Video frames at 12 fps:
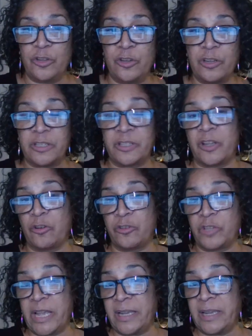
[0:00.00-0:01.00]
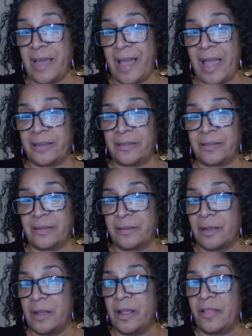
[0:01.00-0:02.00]
You're going to start taking
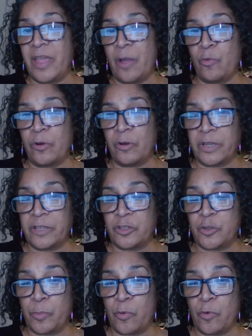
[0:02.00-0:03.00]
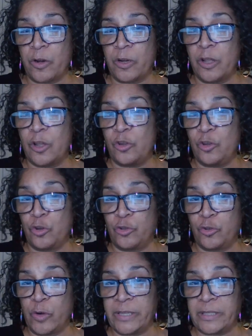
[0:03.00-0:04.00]
actions that will support your
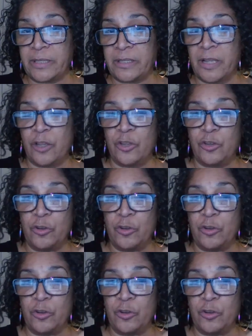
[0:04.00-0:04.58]
choices.